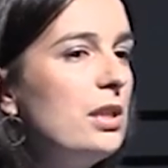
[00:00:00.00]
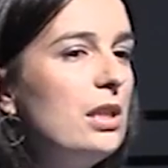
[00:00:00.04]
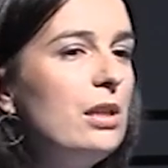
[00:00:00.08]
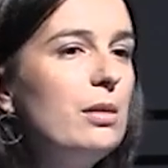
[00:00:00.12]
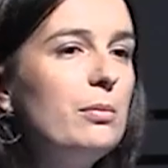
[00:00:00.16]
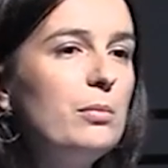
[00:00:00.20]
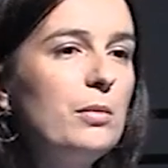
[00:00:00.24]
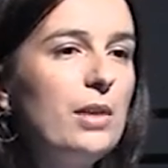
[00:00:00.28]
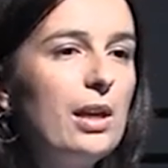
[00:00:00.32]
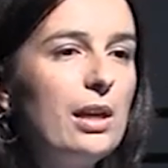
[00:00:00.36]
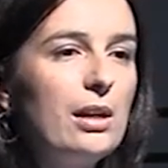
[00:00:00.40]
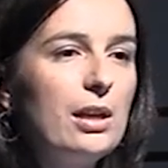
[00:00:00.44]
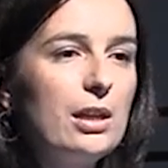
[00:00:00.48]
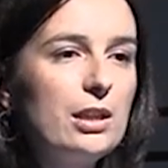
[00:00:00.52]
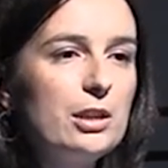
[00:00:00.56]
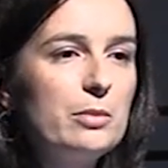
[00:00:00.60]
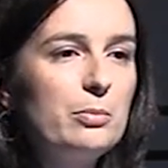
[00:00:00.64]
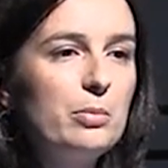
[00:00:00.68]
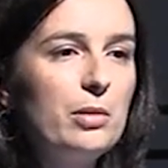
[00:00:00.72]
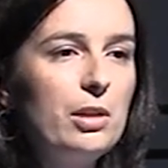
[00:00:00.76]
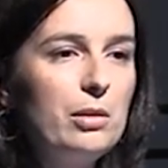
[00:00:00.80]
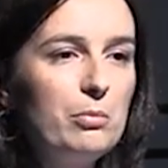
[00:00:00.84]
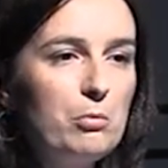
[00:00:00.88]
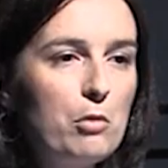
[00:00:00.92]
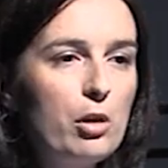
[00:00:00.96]
team can
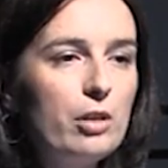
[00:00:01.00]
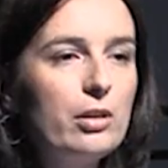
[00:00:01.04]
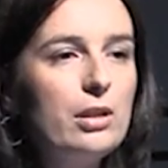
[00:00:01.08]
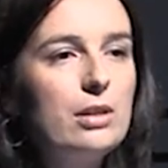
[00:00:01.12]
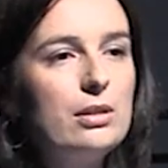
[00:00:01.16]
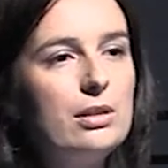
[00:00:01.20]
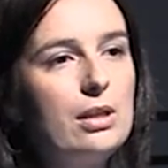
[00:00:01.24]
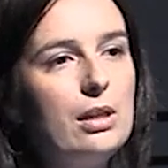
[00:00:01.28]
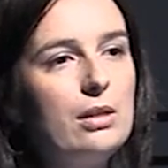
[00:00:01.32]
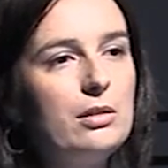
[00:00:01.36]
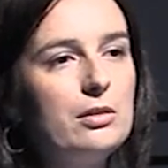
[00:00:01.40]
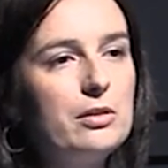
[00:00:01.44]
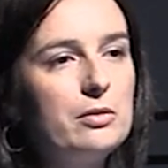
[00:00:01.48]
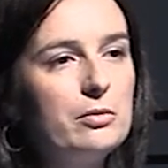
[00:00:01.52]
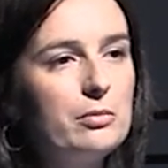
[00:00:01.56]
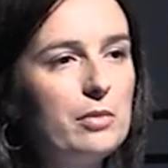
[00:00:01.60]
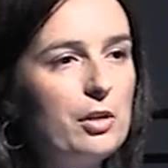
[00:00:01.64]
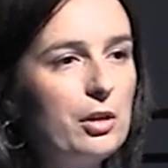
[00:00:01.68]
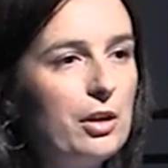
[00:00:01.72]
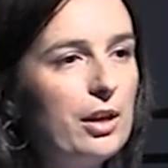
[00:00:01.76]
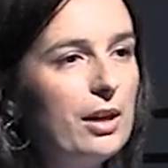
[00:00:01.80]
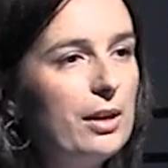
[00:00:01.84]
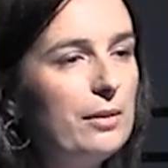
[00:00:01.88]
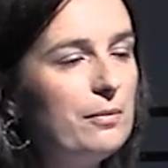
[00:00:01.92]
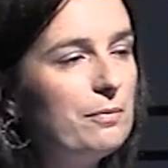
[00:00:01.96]
explain more details,
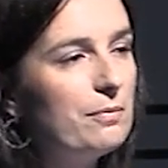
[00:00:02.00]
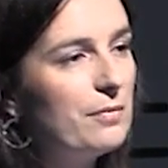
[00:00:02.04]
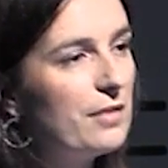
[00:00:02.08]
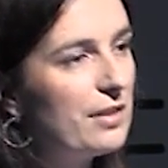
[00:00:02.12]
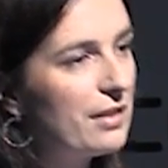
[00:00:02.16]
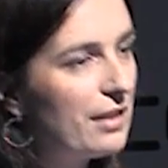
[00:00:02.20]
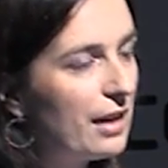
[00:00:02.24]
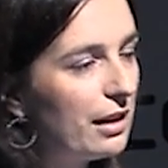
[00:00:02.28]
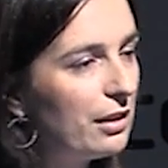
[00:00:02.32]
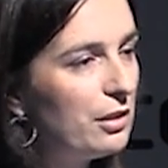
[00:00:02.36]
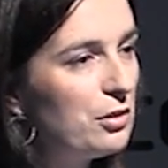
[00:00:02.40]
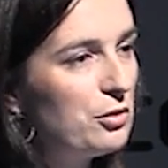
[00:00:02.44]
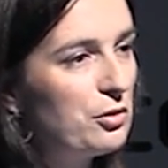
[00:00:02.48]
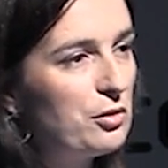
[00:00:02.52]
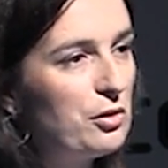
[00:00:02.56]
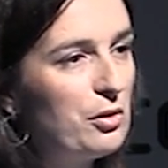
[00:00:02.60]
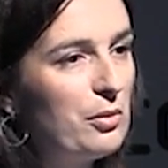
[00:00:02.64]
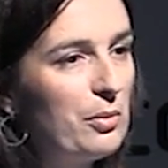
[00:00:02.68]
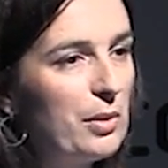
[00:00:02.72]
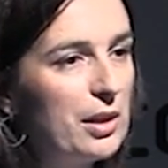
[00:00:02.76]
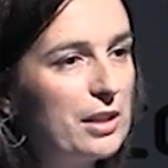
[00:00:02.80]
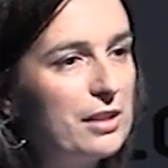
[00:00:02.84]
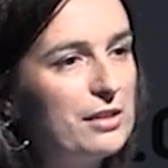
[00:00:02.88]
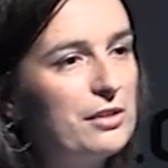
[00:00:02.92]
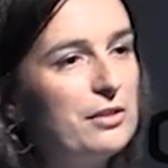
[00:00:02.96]
okay? Thank you
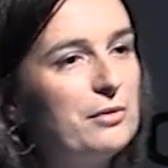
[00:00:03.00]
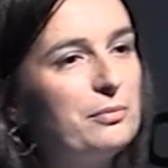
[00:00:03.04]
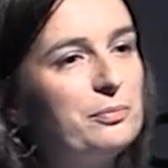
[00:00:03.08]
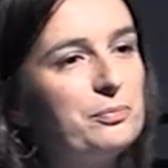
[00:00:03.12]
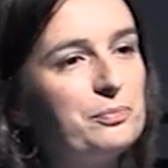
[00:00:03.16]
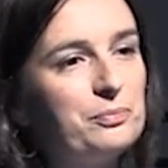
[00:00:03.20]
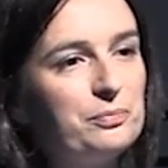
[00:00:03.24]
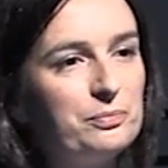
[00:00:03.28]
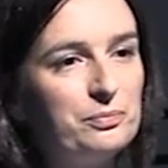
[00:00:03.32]
so much.